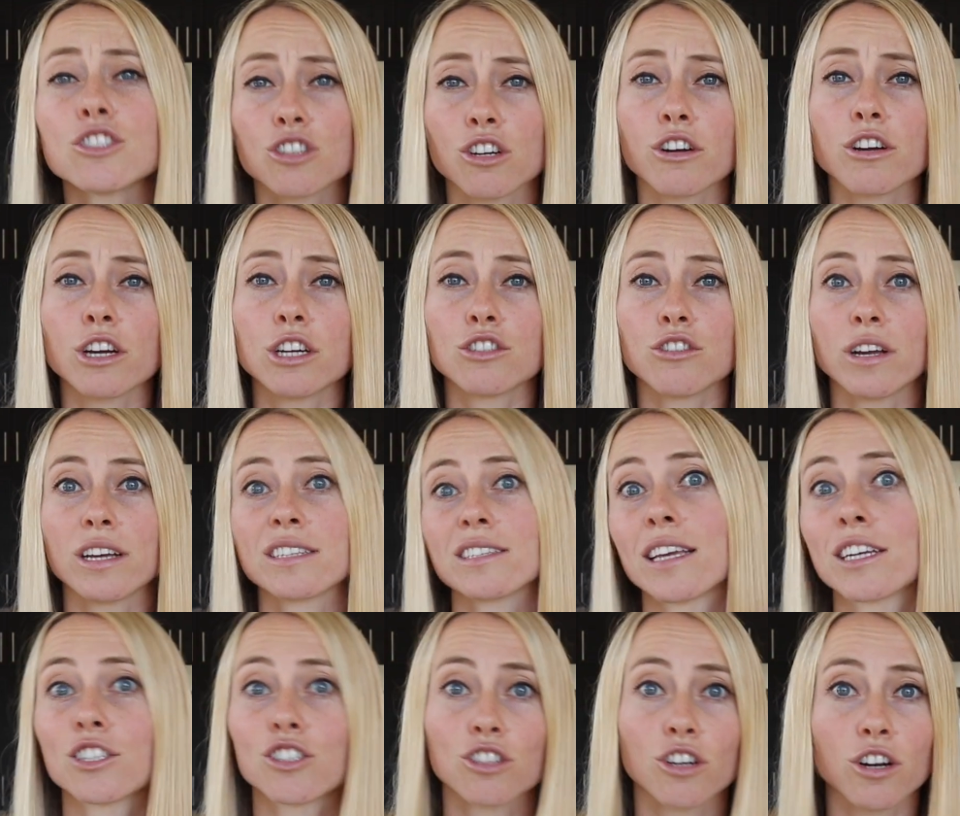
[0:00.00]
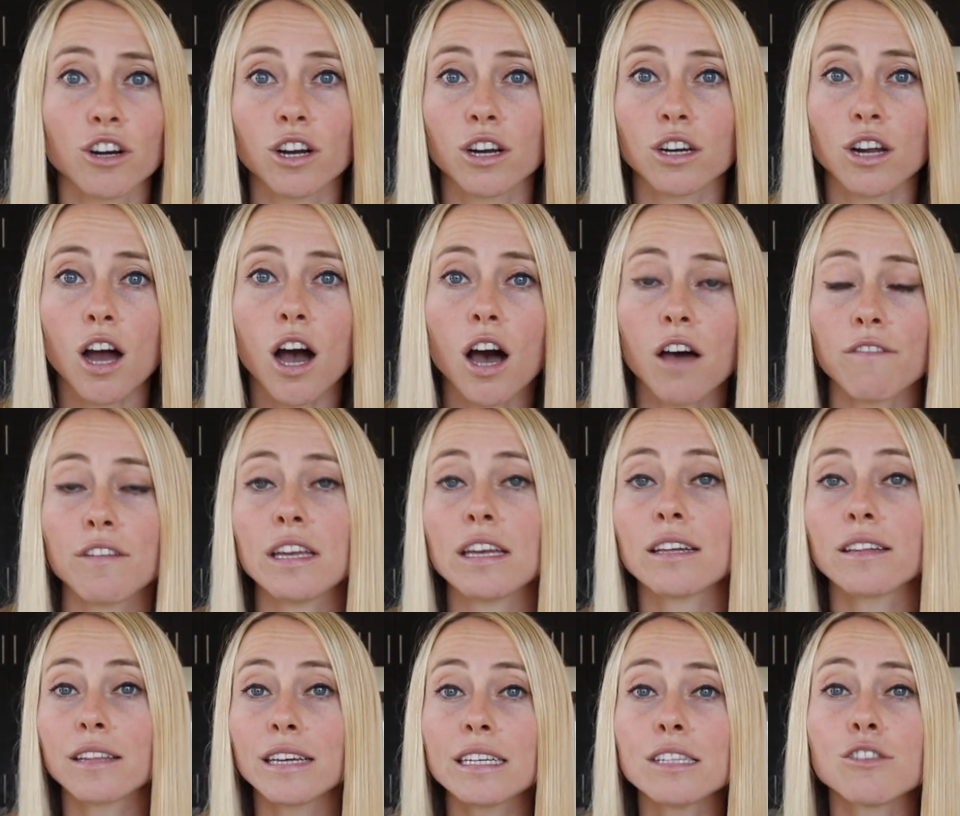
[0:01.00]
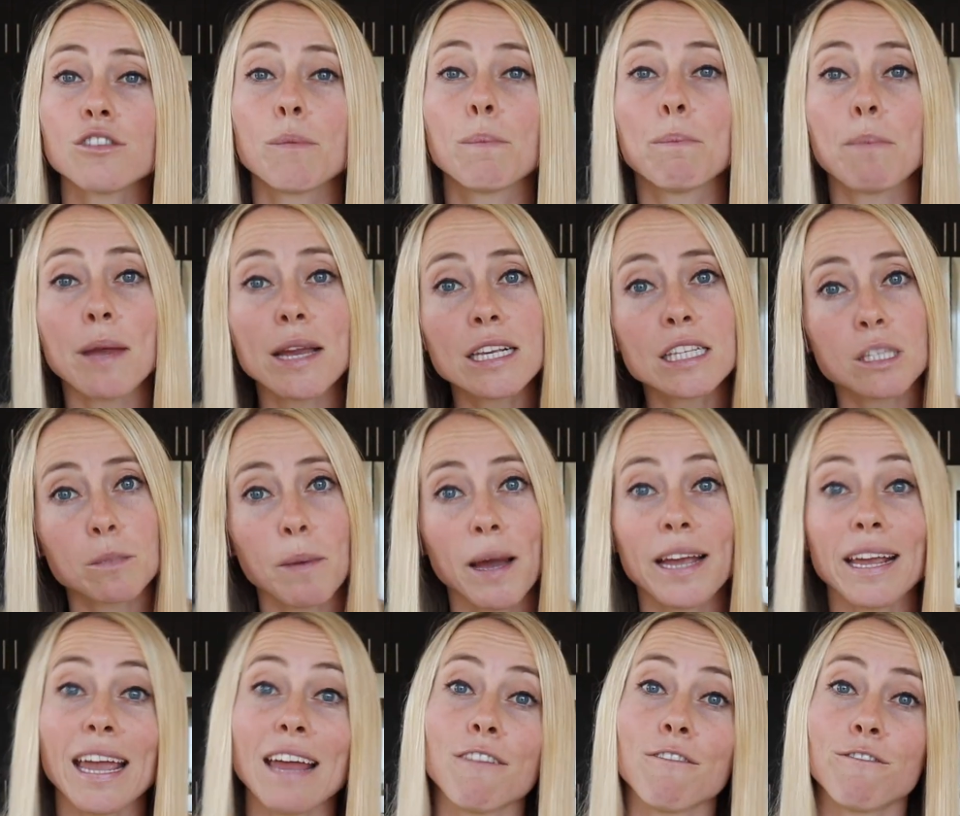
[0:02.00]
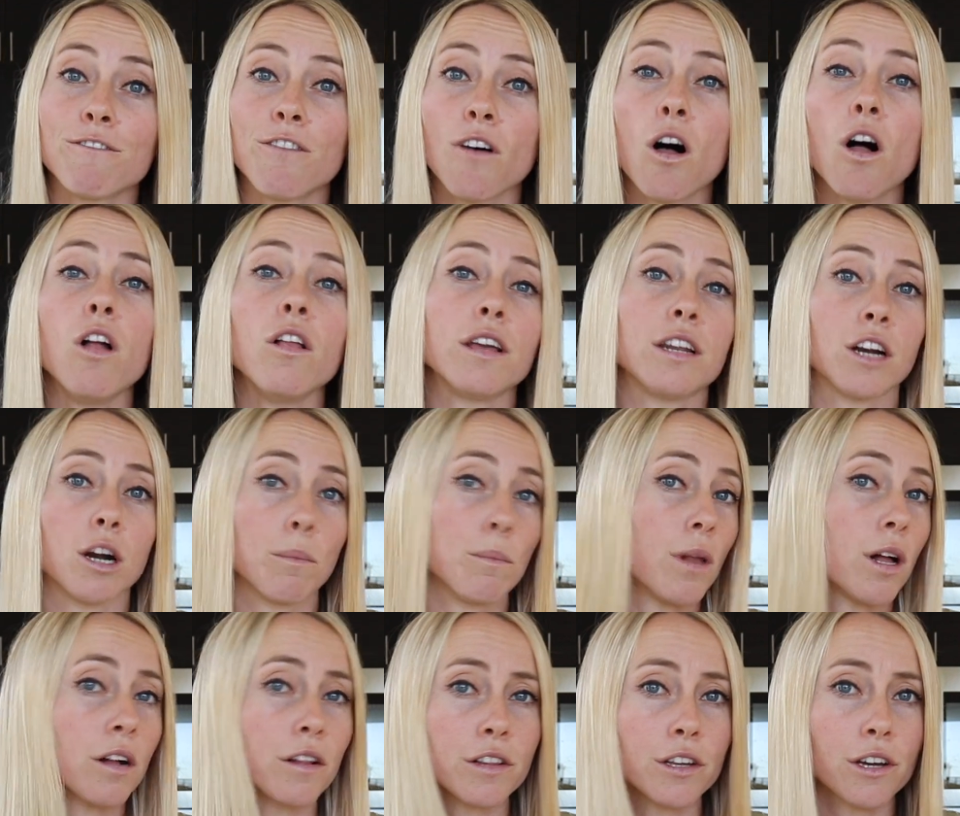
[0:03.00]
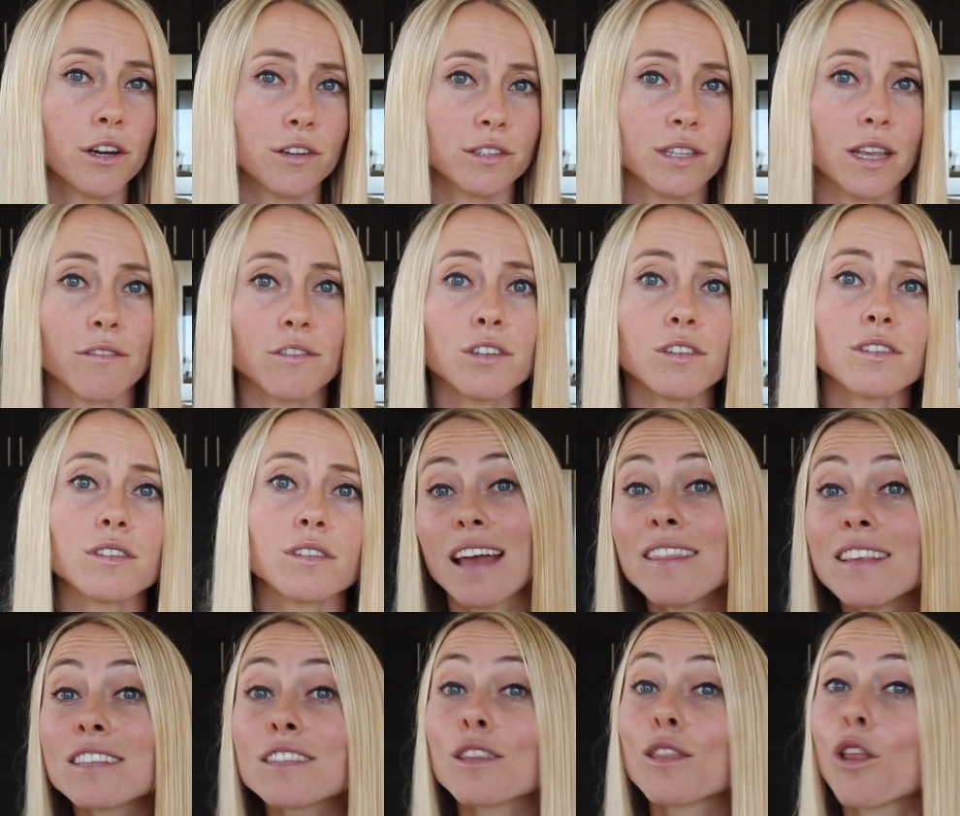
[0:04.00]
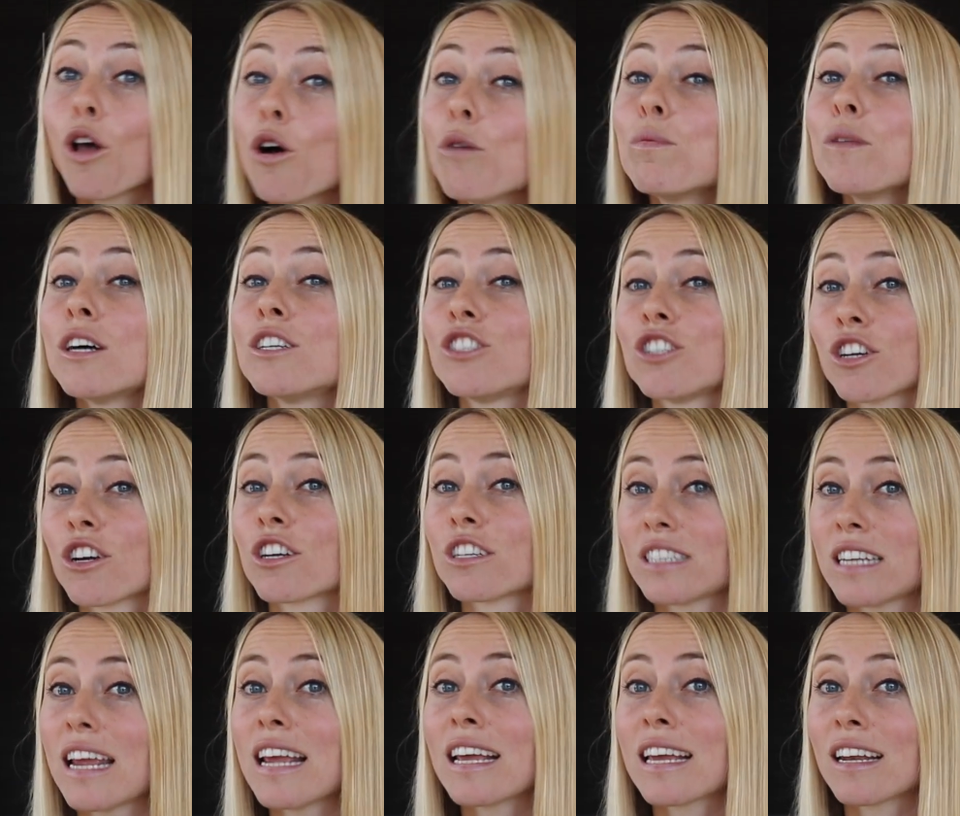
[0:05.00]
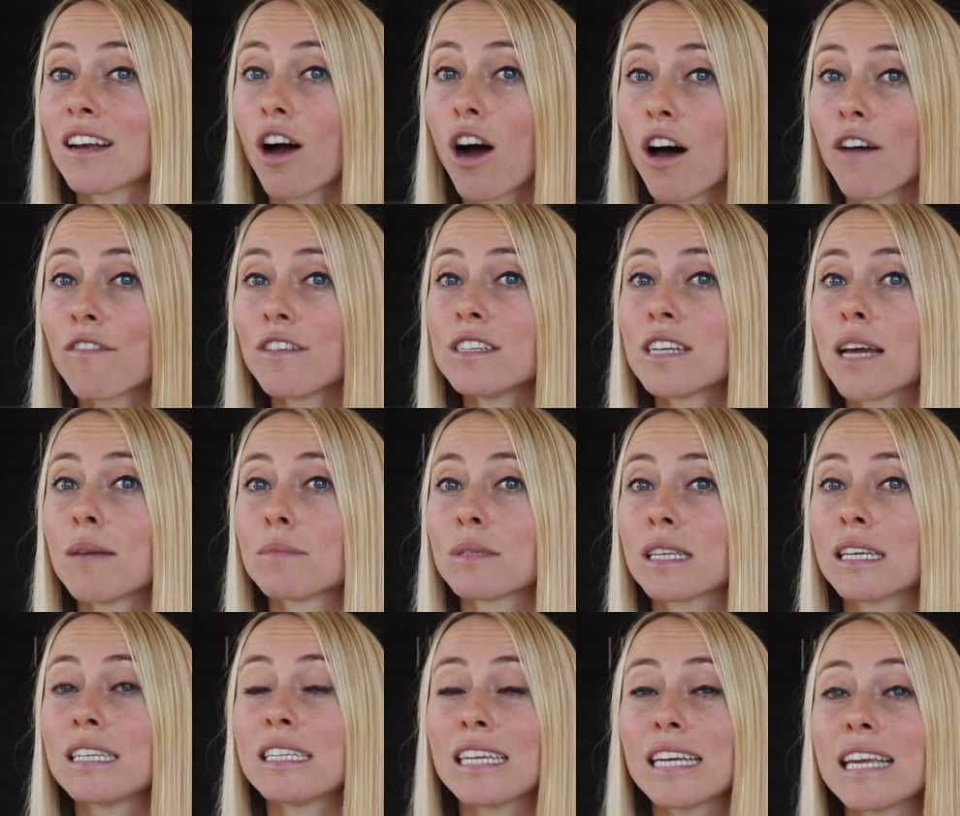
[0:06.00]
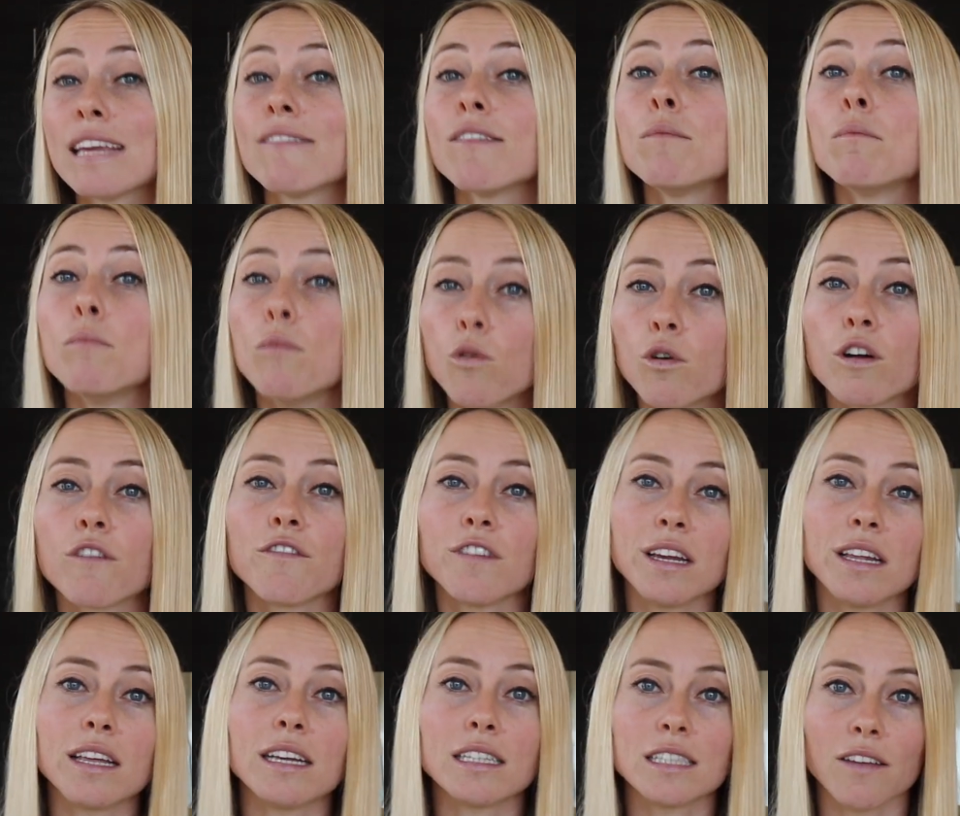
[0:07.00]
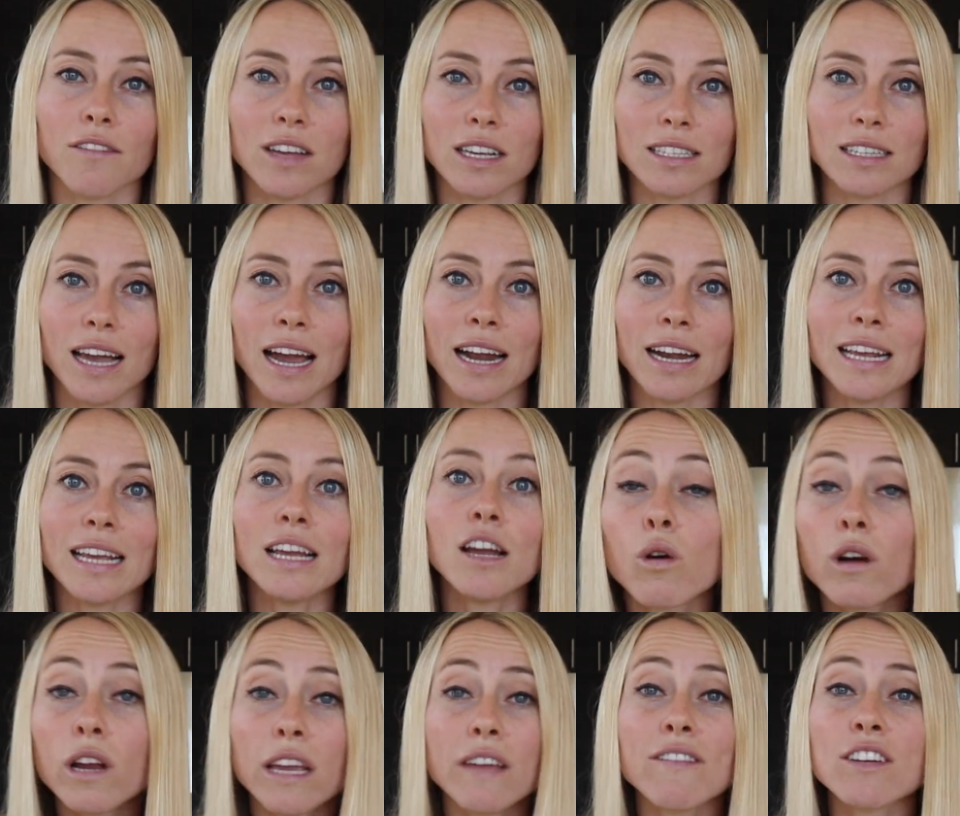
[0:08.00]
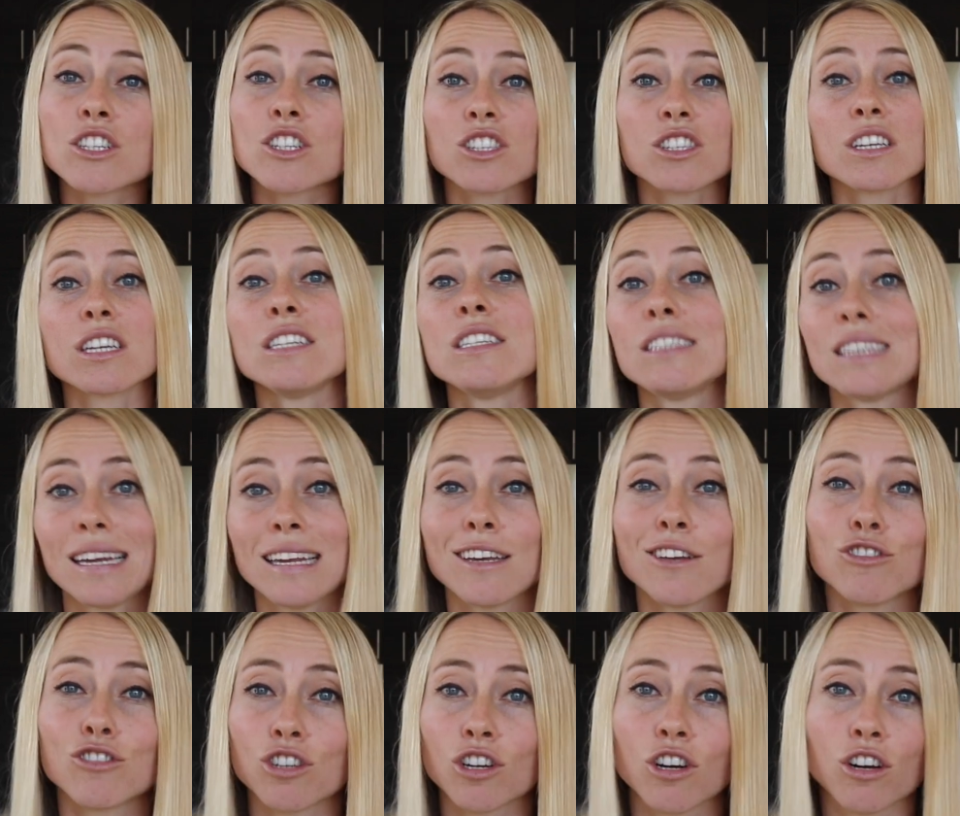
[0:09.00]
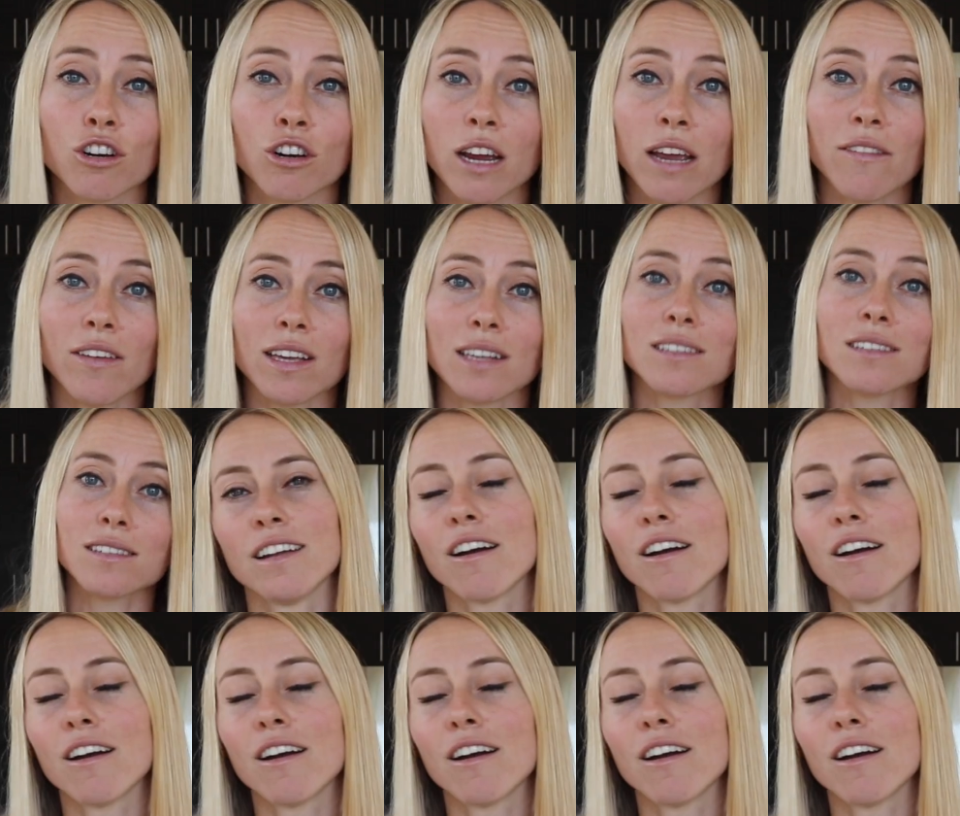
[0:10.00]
sugary drinks like sugar and coffee leads to a big spike and fall in our blood glucose levels. And this low blood sugar state can oftentimes lead to even more feelings of anxiety or even just continued sugar cravings.